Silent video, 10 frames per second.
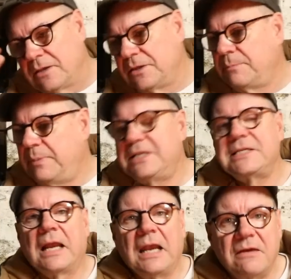The
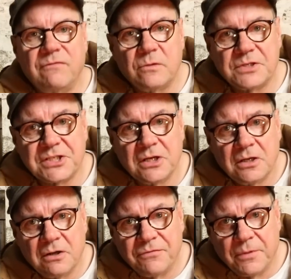peating levels
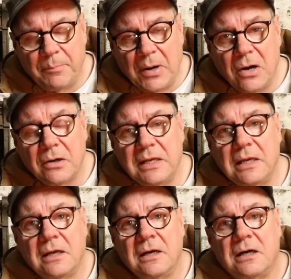of the
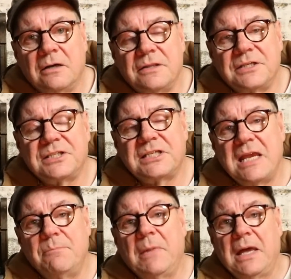barley are the
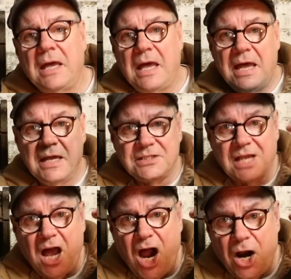same
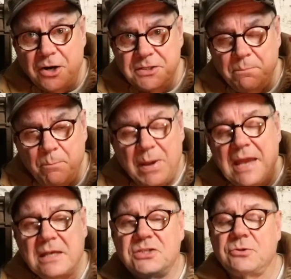as
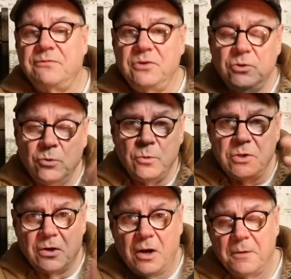Ardbeg. So if you know
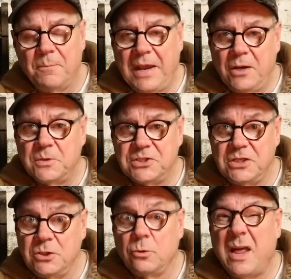your Ardbeg
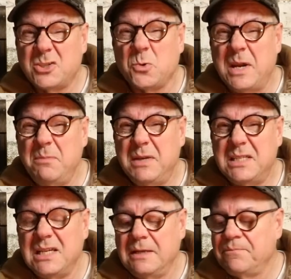whisky, you know that's quite
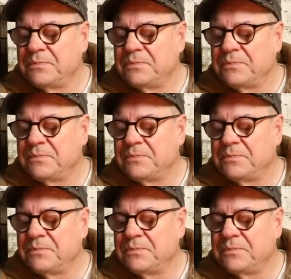peaty.